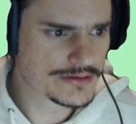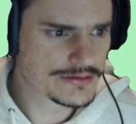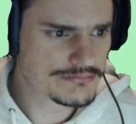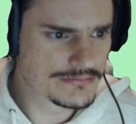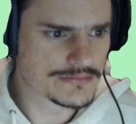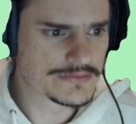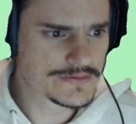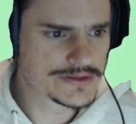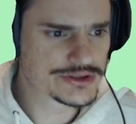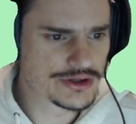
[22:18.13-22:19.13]

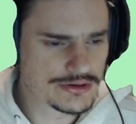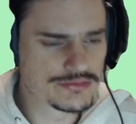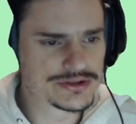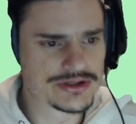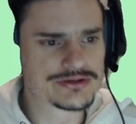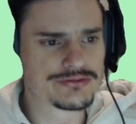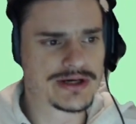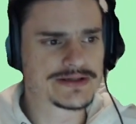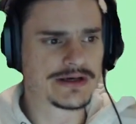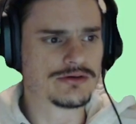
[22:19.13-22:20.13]
The circle returns a
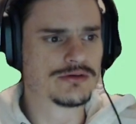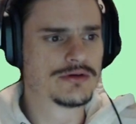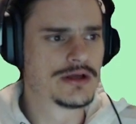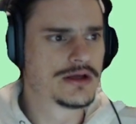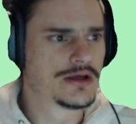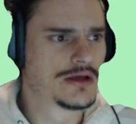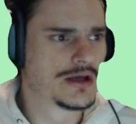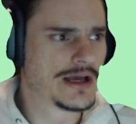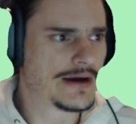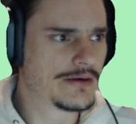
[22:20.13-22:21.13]
rectangle.
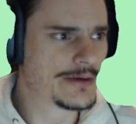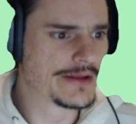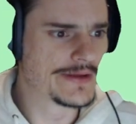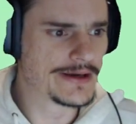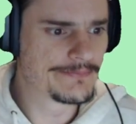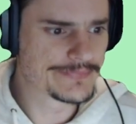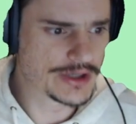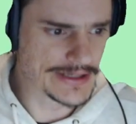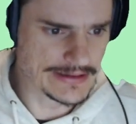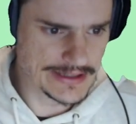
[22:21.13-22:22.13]
How about that?
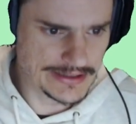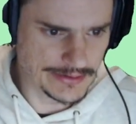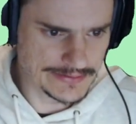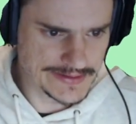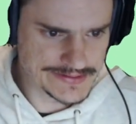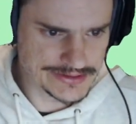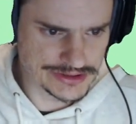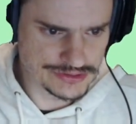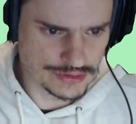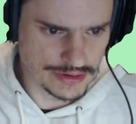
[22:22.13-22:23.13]
Okay, anyway, let's
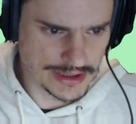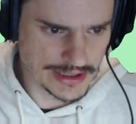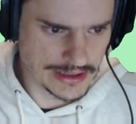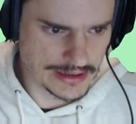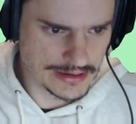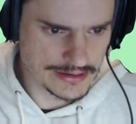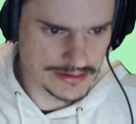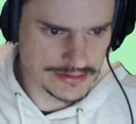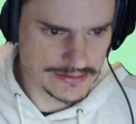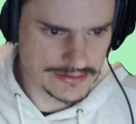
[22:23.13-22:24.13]
just draw a
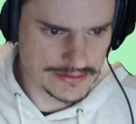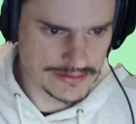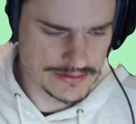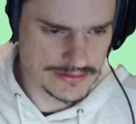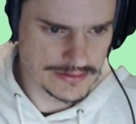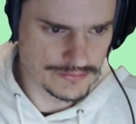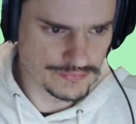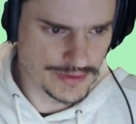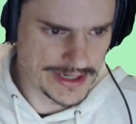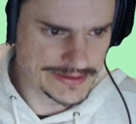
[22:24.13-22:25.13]

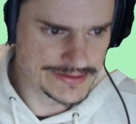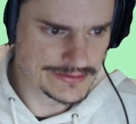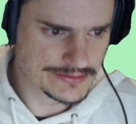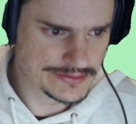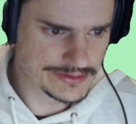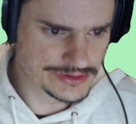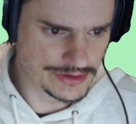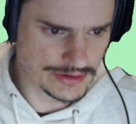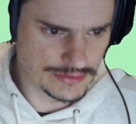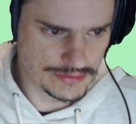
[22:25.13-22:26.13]
red
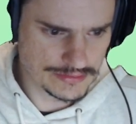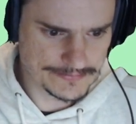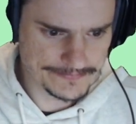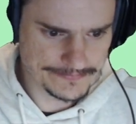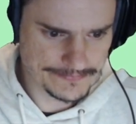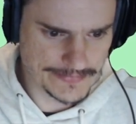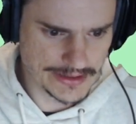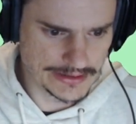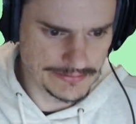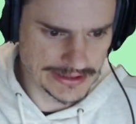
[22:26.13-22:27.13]
circle
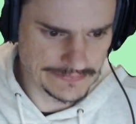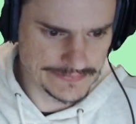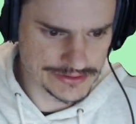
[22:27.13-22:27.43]
in the middle of the